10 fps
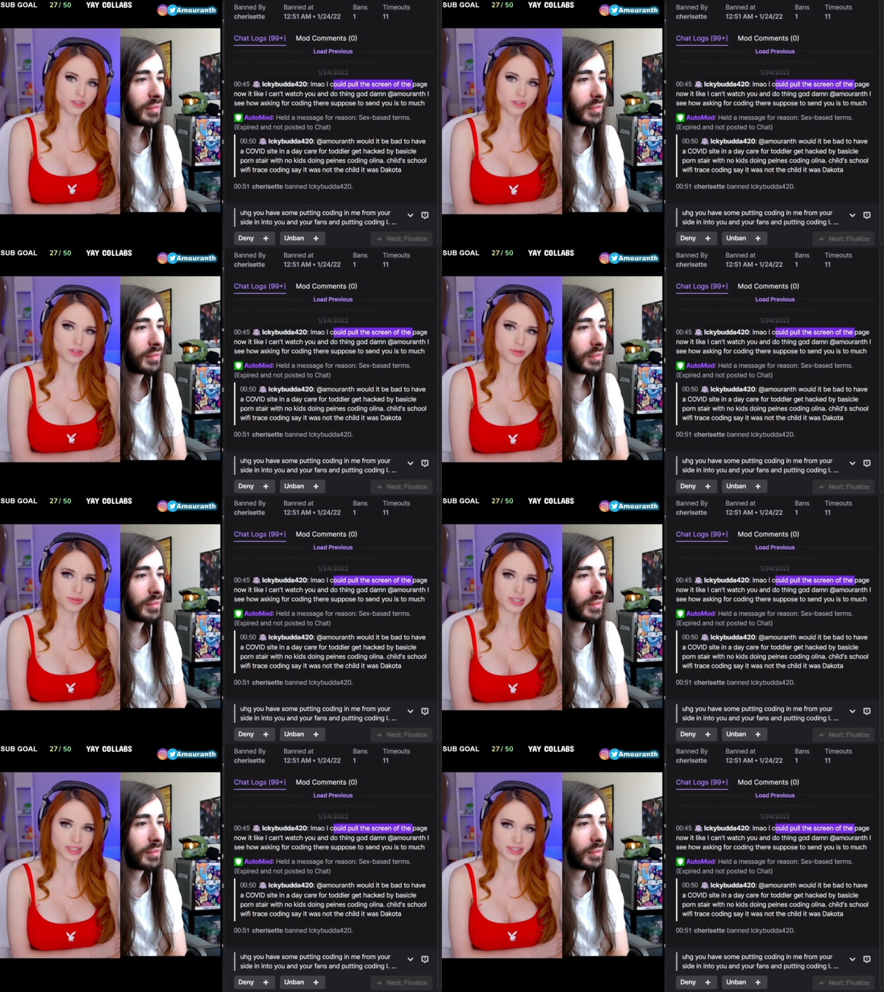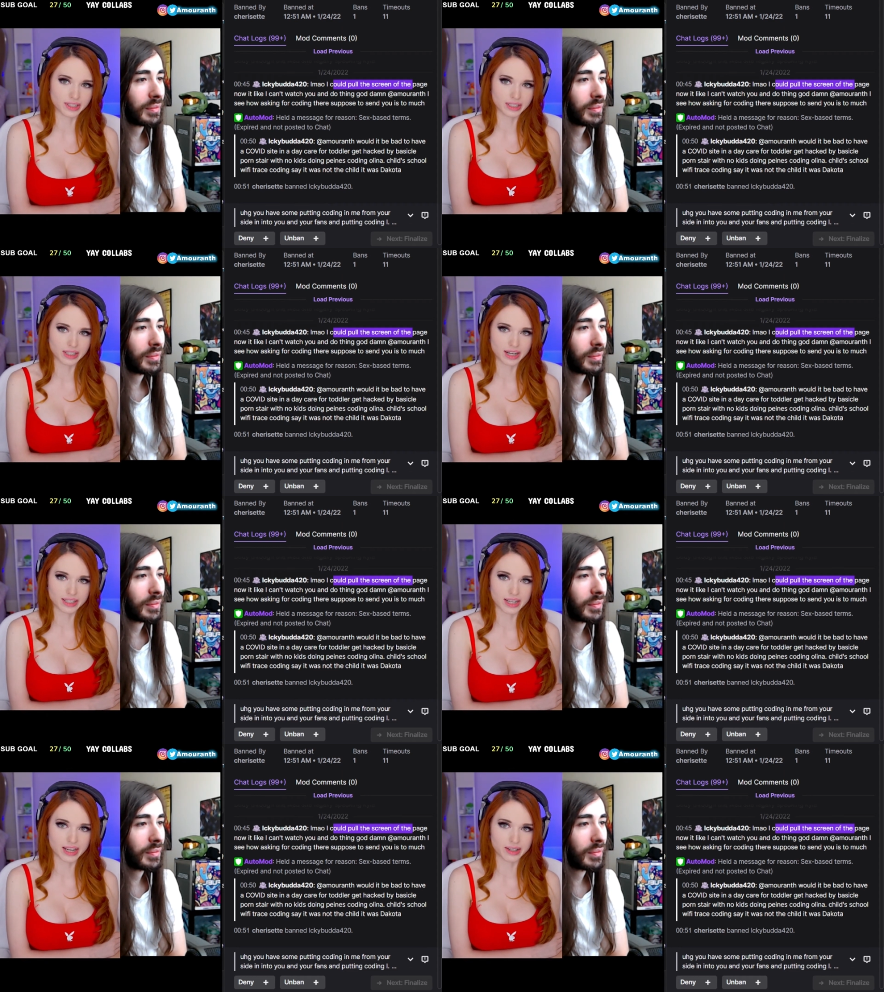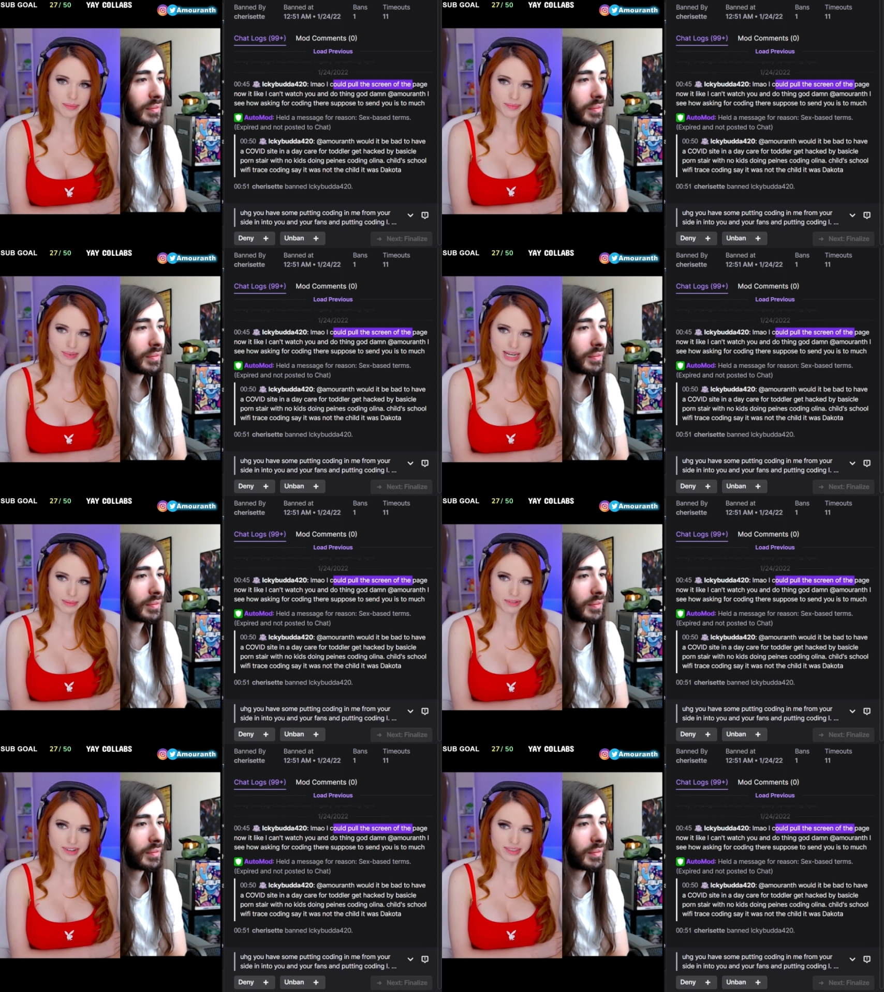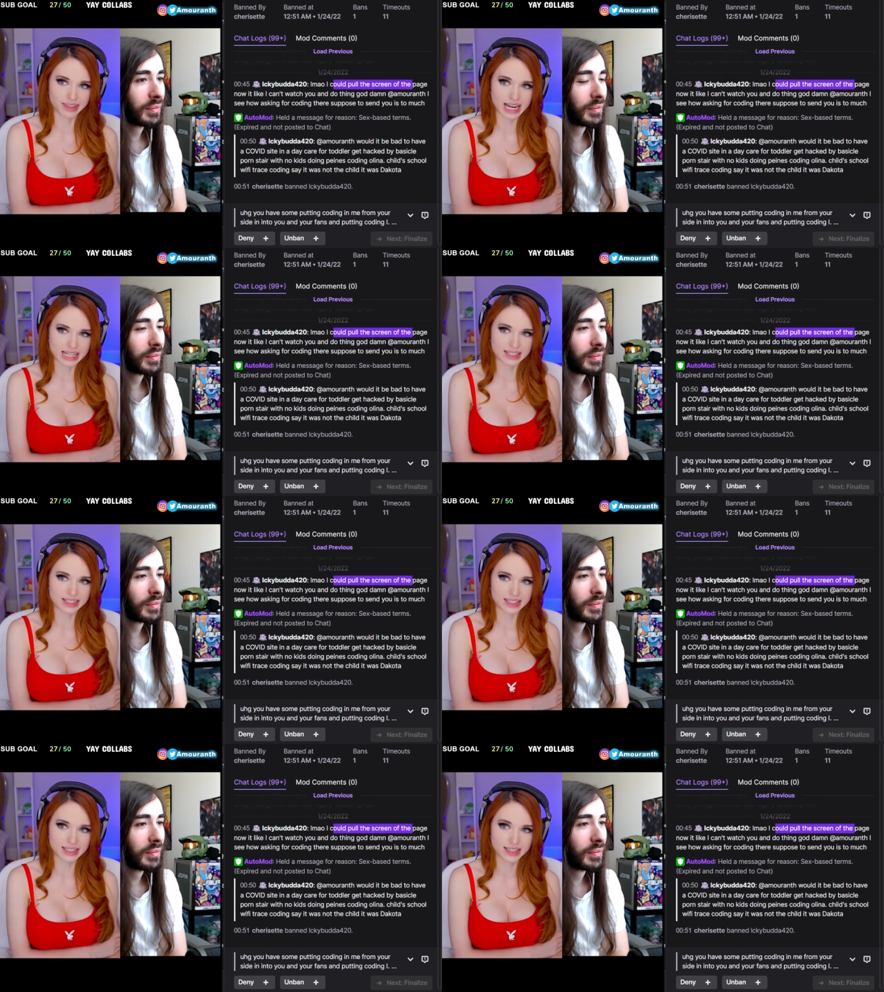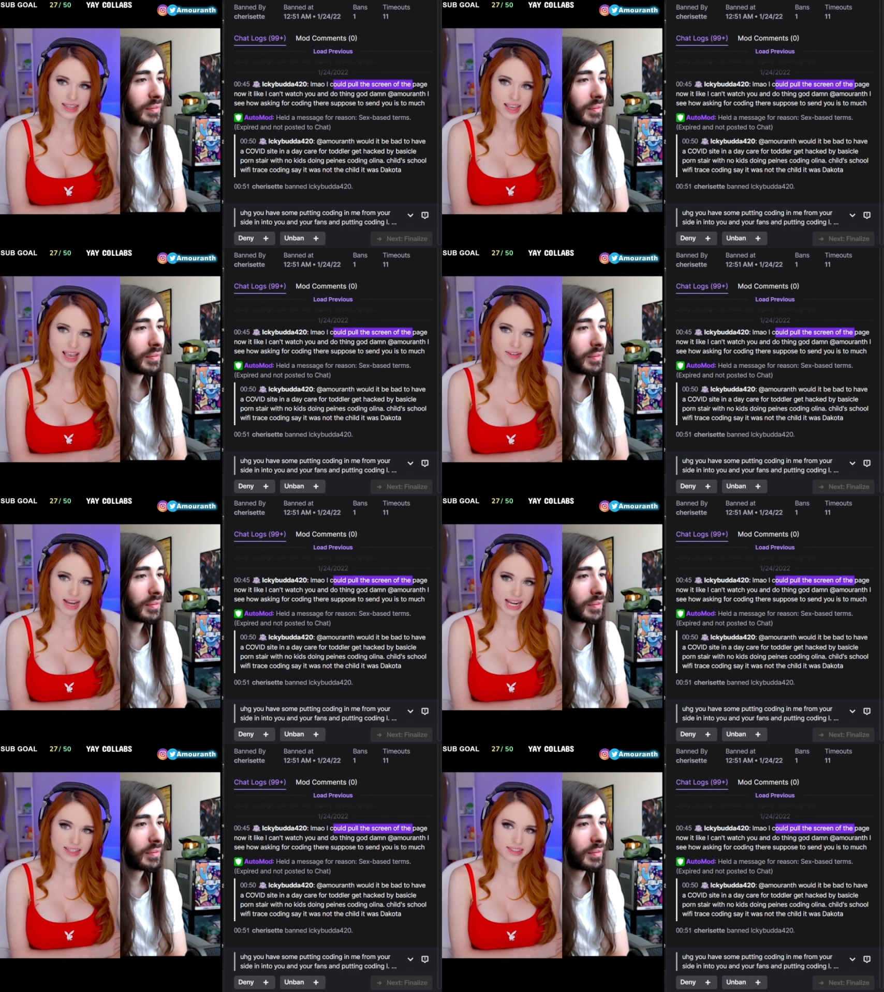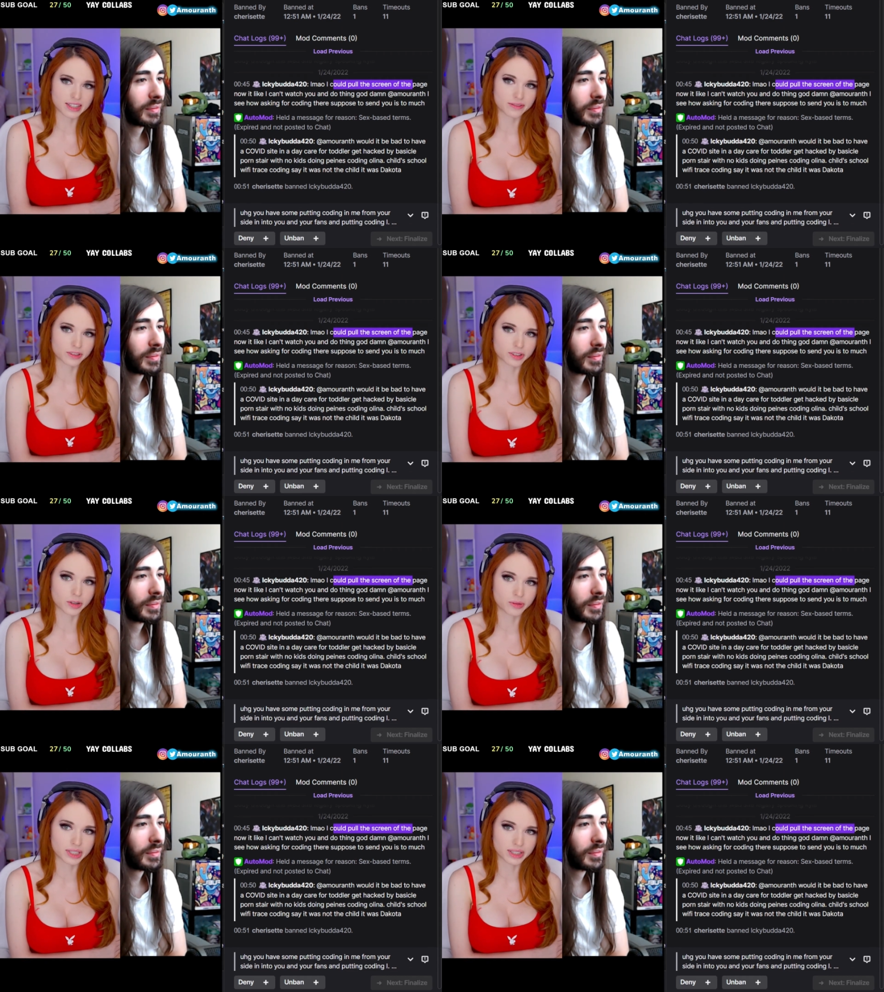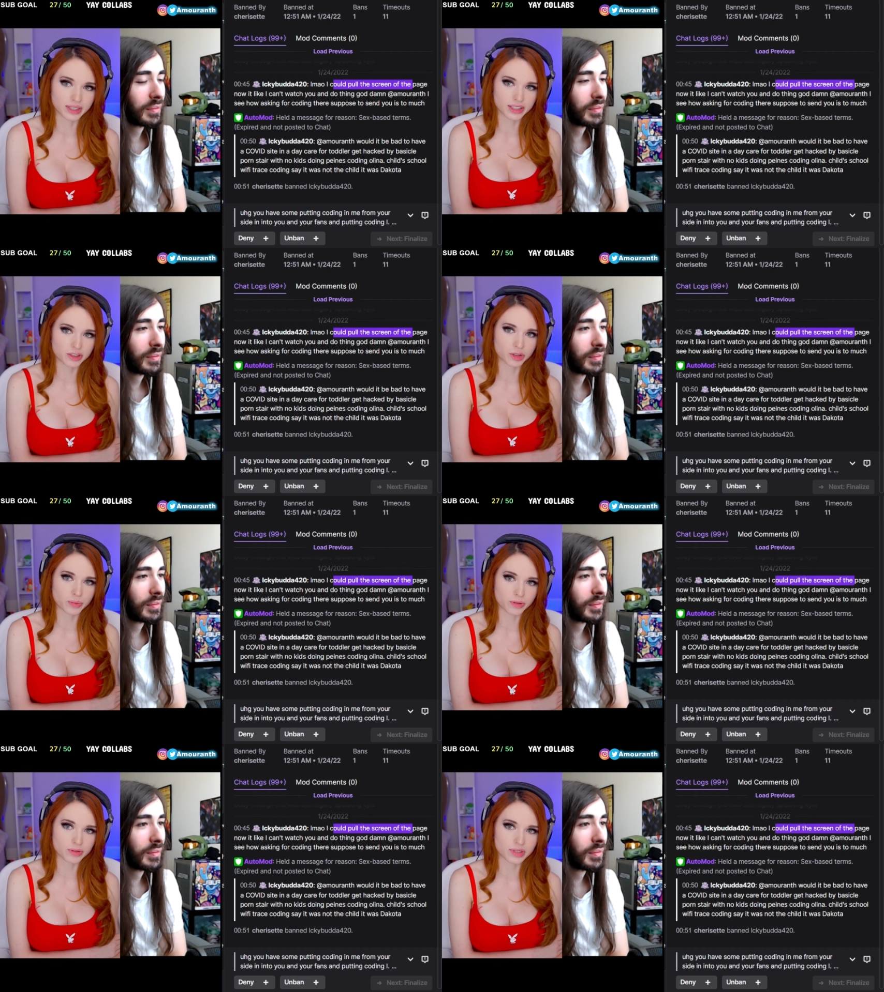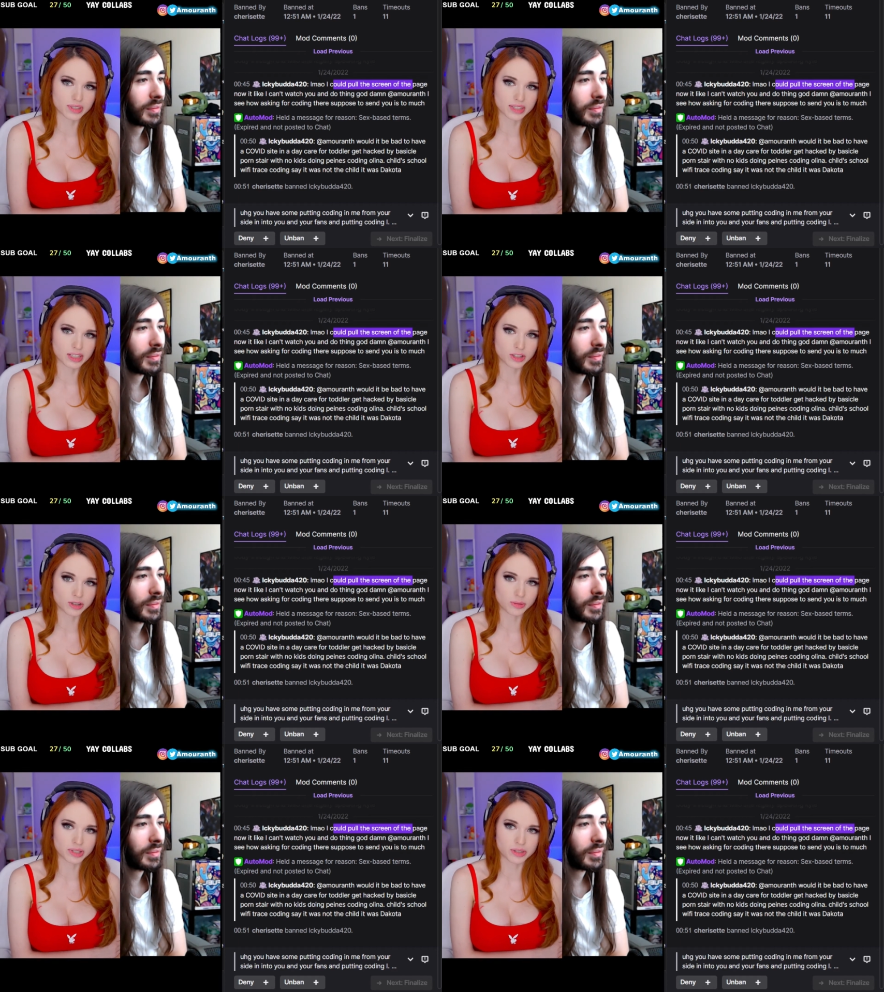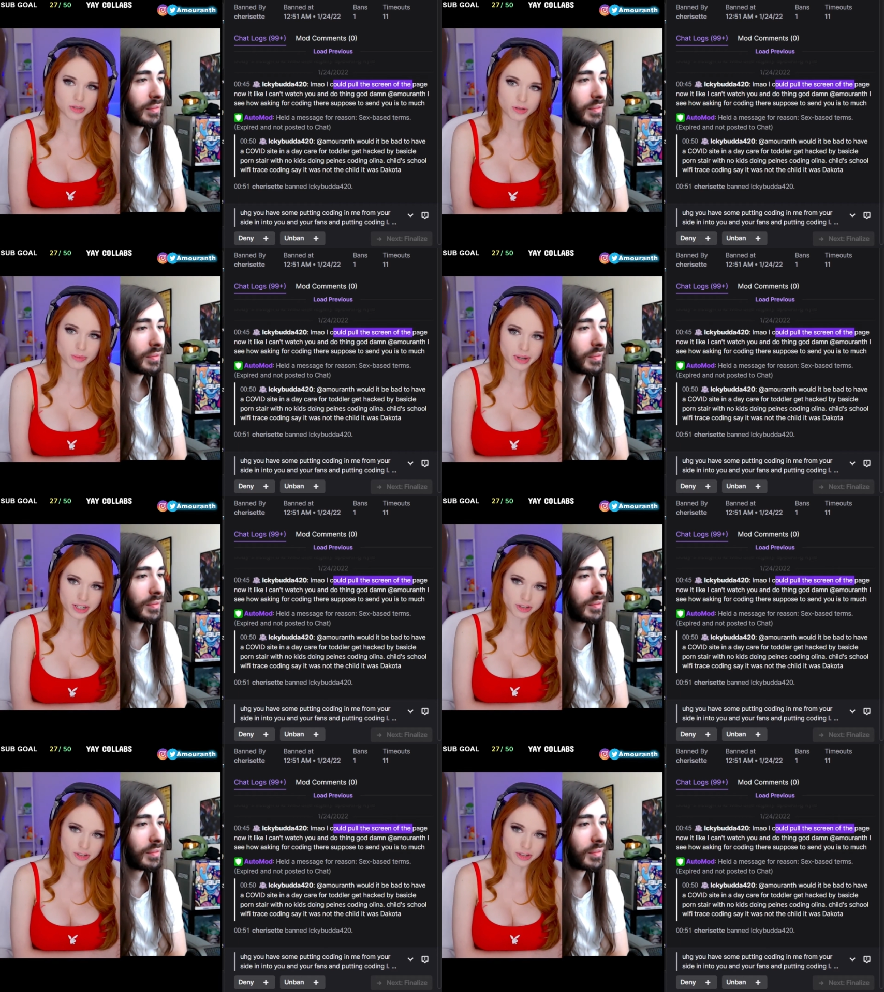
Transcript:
Speaker 1: thing. Goddamn, Amouranth. I see how asking for coding they're supposed to send you is too much.